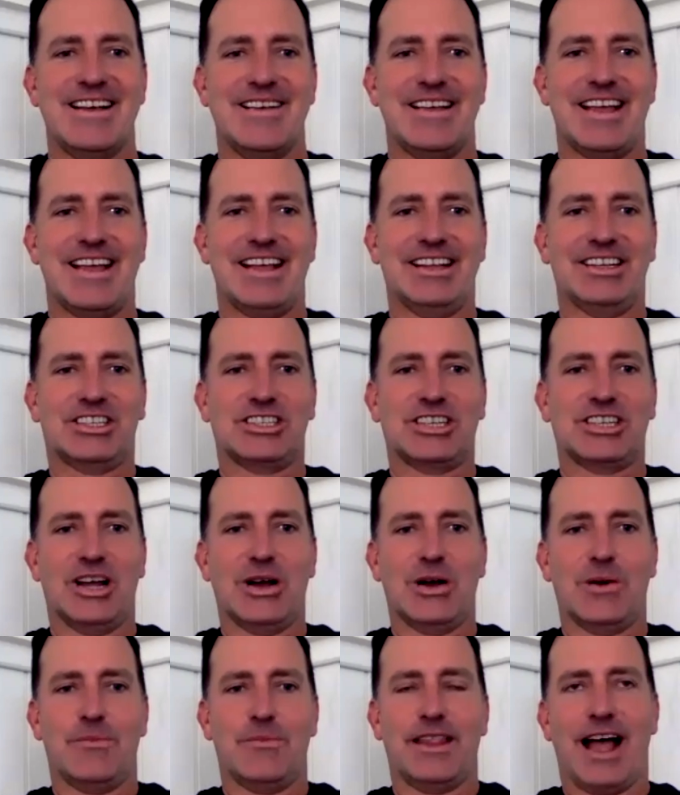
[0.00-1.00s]
And
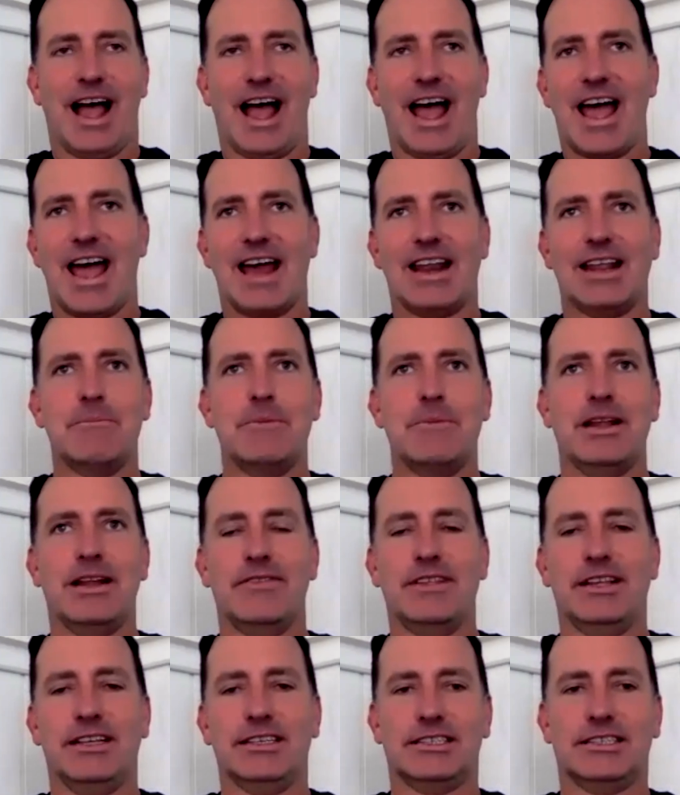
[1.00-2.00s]
so I had a bit of
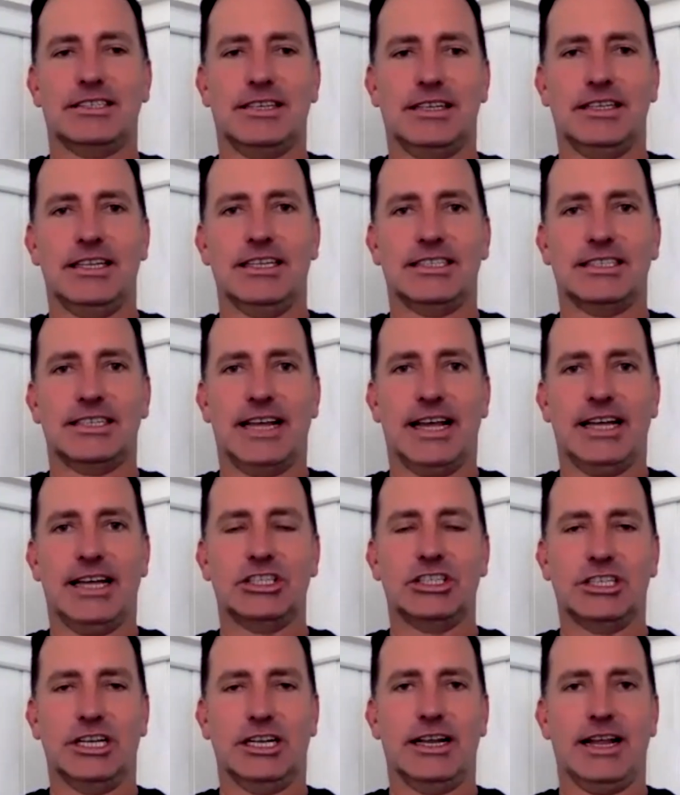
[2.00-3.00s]
this
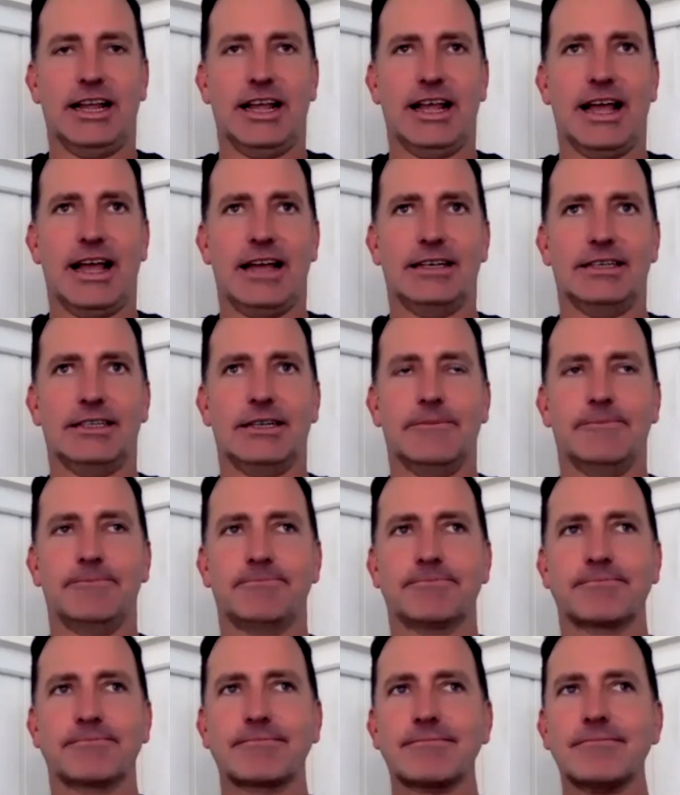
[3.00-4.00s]
tension. And
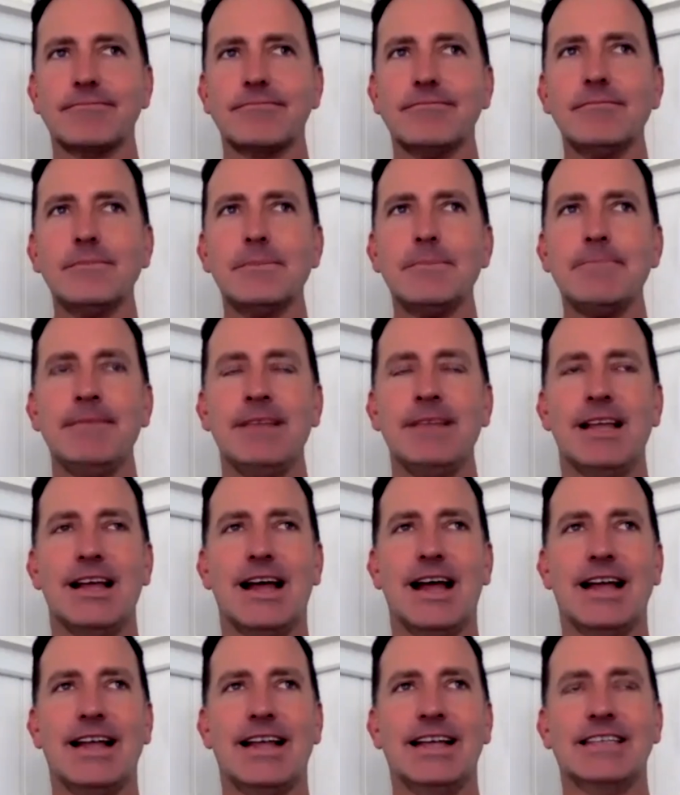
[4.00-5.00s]

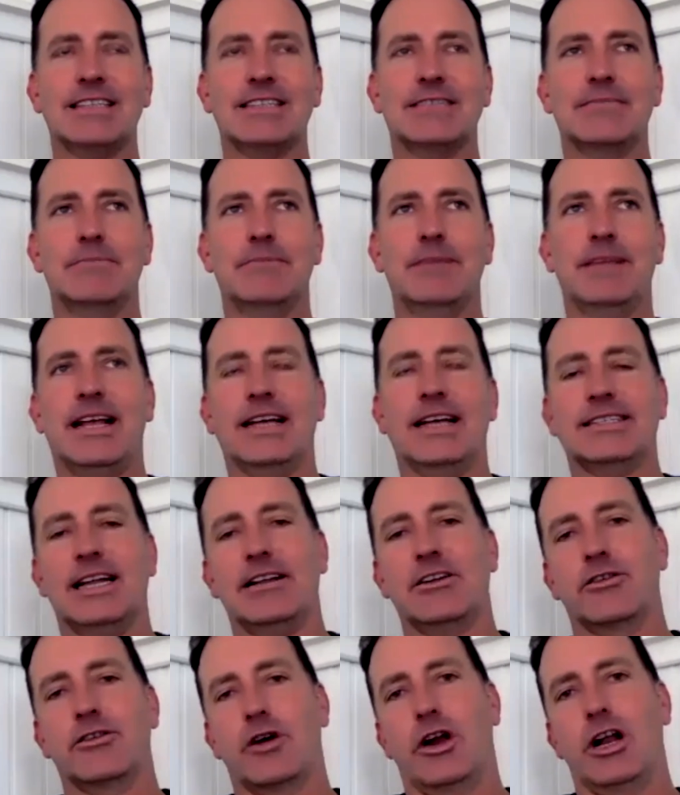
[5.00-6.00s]
I guess because
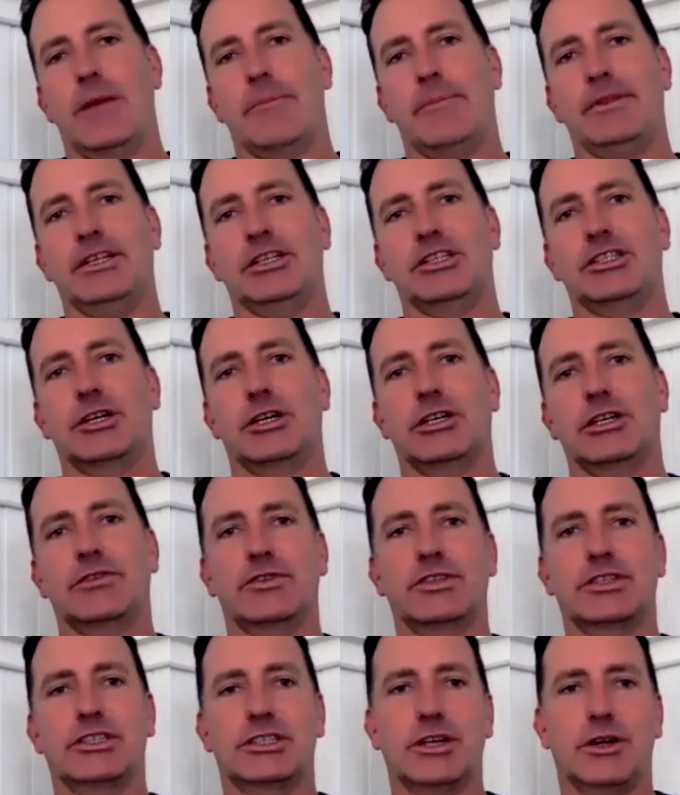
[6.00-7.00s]
I'd grown up in the church for
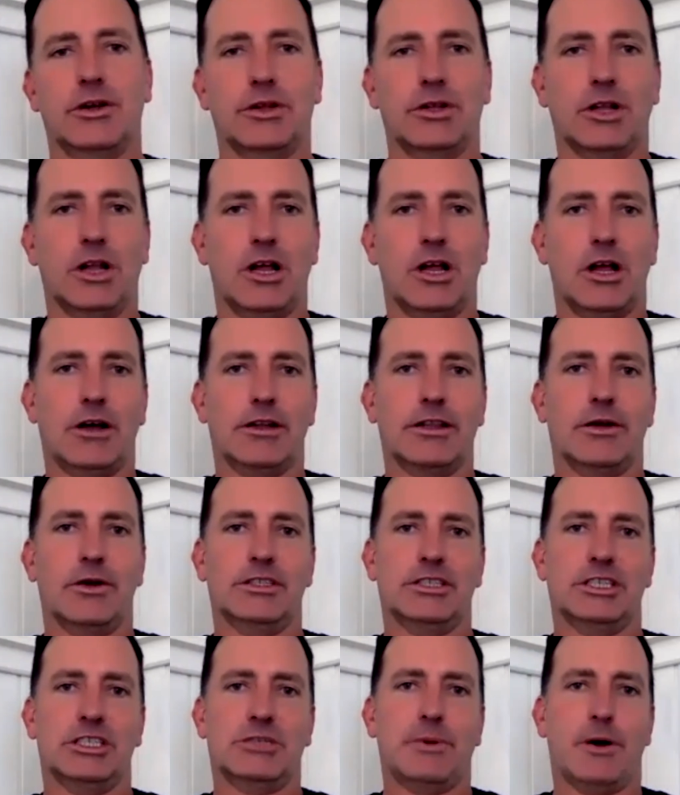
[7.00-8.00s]
so long, there
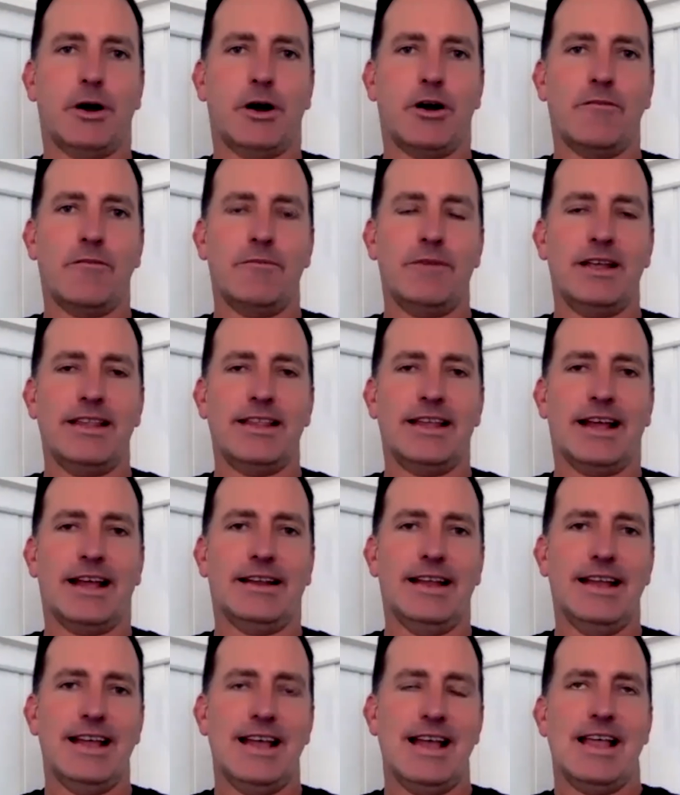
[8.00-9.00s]
was this part of me that
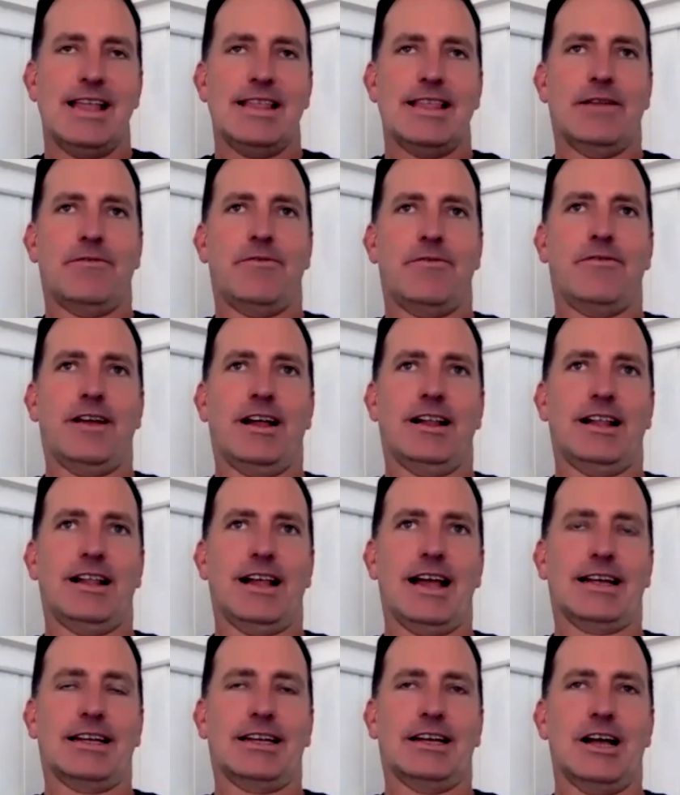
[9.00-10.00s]
felt
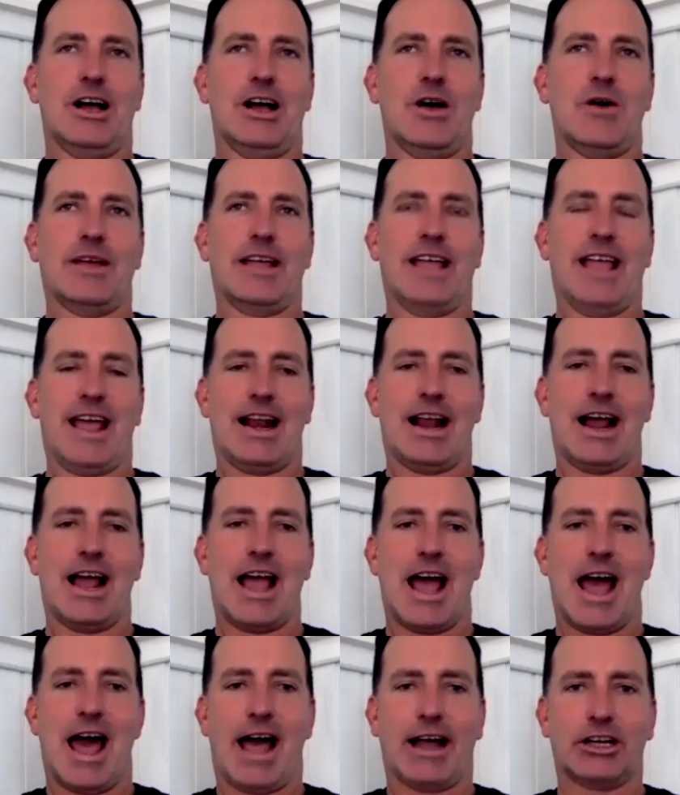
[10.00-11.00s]
like, oh, can I
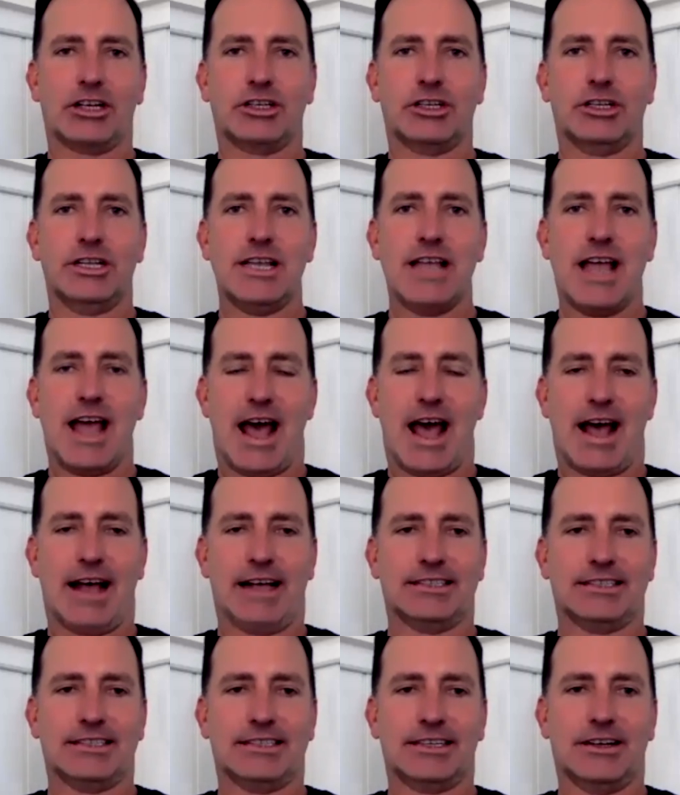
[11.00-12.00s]
actually
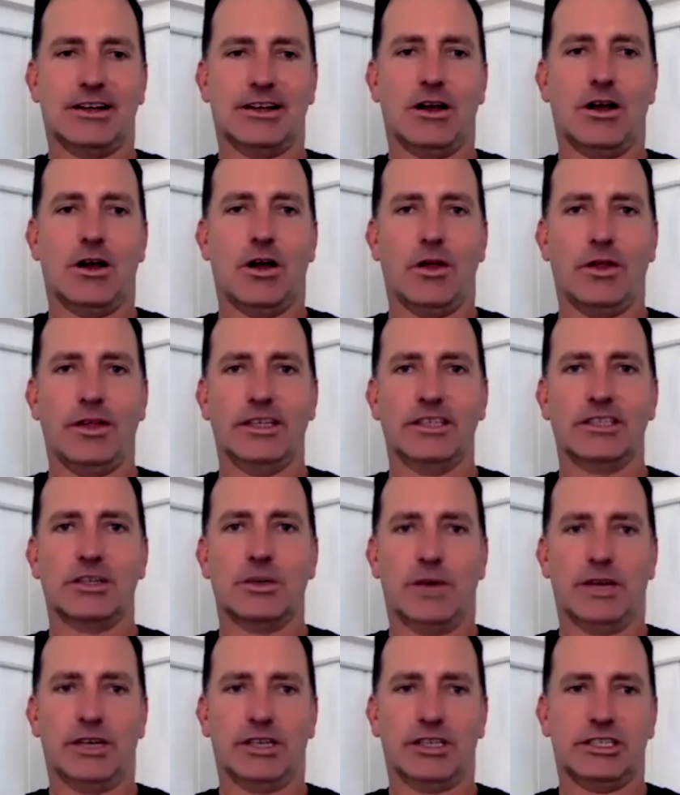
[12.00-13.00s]
ask all these
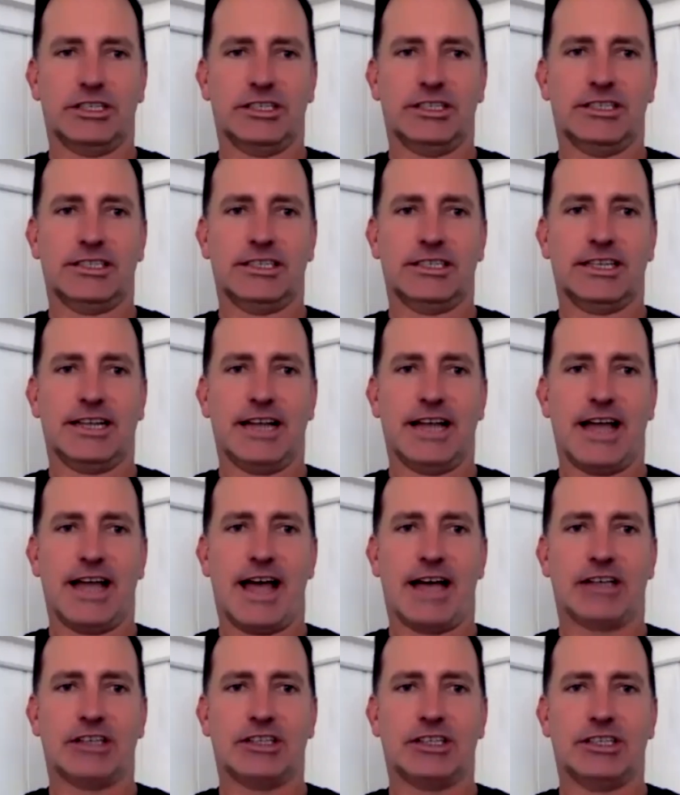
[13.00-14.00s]
questions? Can I
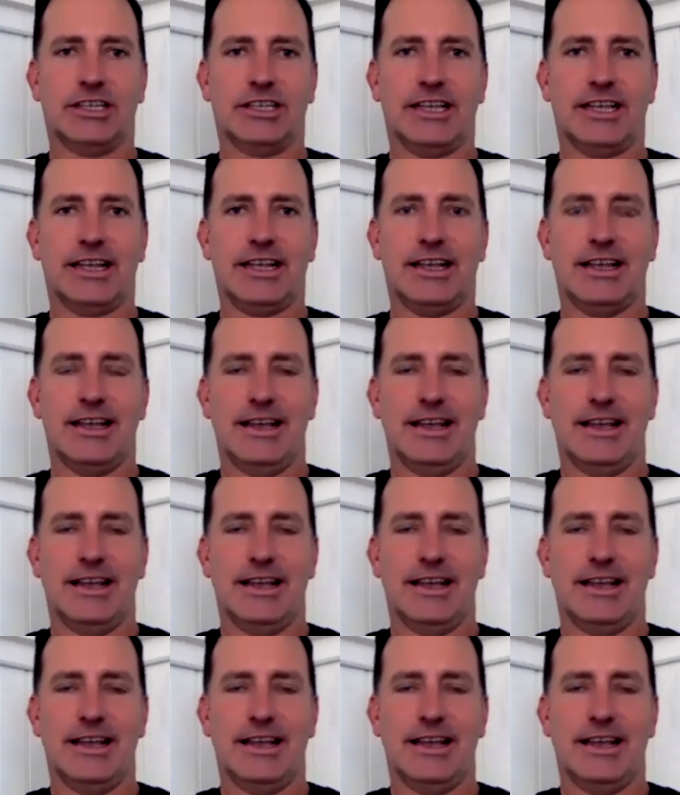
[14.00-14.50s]
actually